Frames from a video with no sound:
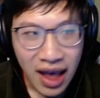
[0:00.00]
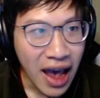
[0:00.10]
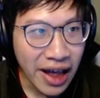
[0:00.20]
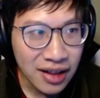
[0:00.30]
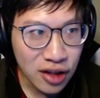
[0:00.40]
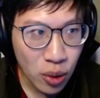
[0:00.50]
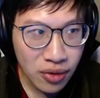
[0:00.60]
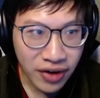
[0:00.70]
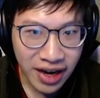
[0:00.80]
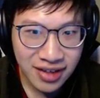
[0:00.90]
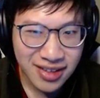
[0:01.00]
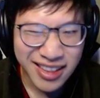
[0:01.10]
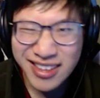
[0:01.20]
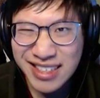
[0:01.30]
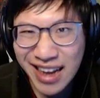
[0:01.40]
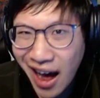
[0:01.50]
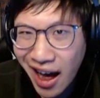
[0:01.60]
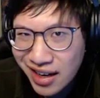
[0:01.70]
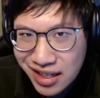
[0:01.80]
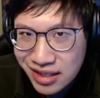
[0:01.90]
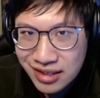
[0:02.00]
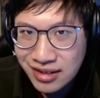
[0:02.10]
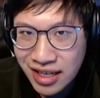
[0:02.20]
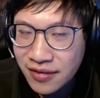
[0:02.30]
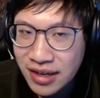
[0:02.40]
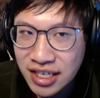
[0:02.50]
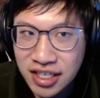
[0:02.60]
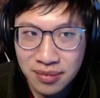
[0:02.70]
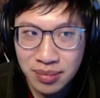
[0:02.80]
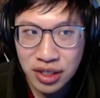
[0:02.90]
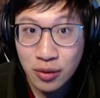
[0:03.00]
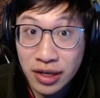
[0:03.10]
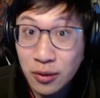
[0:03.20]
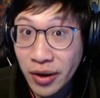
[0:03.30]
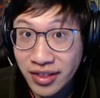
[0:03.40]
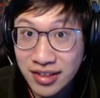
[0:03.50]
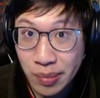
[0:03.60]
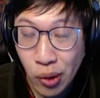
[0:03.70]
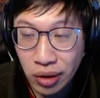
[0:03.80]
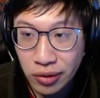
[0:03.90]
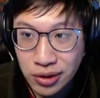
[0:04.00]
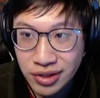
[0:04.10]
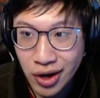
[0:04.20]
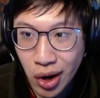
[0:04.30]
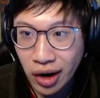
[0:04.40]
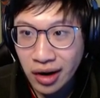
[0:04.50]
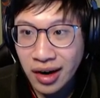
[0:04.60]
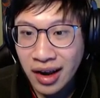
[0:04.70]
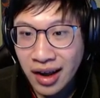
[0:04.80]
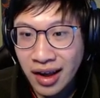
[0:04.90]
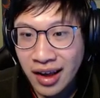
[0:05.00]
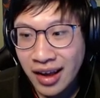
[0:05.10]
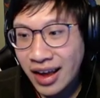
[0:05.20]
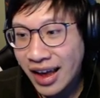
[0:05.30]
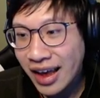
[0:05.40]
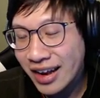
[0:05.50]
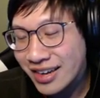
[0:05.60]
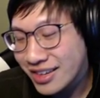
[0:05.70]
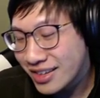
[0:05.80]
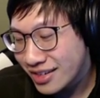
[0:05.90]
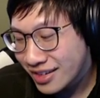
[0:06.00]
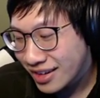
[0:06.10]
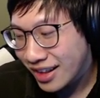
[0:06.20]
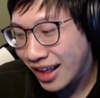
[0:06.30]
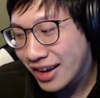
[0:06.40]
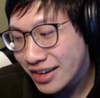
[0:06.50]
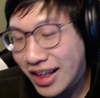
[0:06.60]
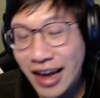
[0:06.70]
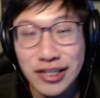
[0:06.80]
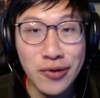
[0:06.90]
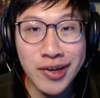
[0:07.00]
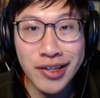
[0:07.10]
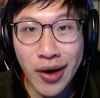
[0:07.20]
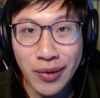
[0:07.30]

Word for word: At lower ranks, there's not a clear definition between what the support roles are, and I, I don't really know how to